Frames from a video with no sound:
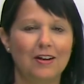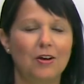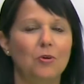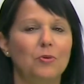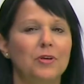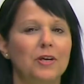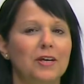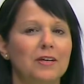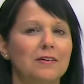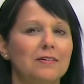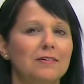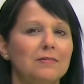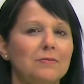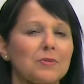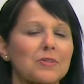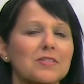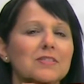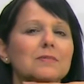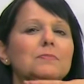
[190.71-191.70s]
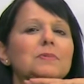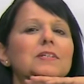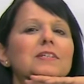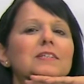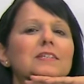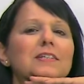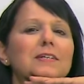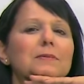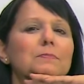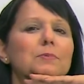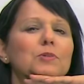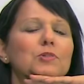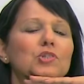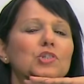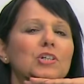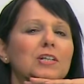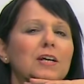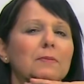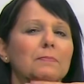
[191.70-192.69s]
Okay, what does it mean to keep your
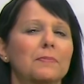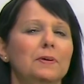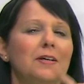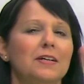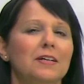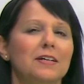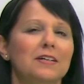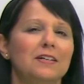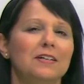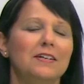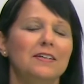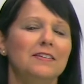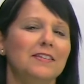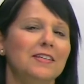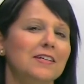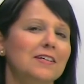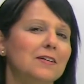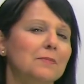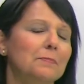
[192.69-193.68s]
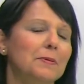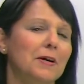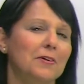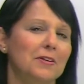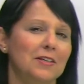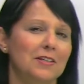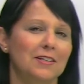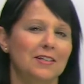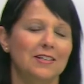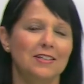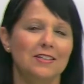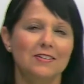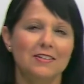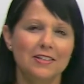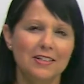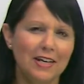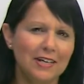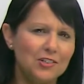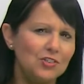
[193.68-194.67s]
chin up? Think about it. You
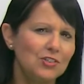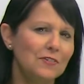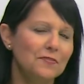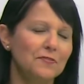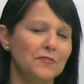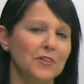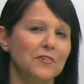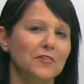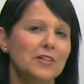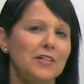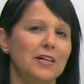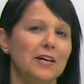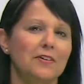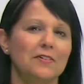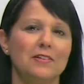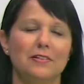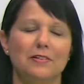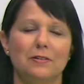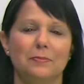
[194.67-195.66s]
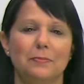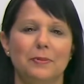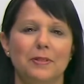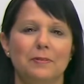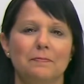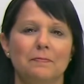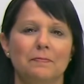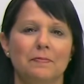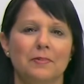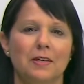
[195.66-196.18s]
can actually figure it out a little bit.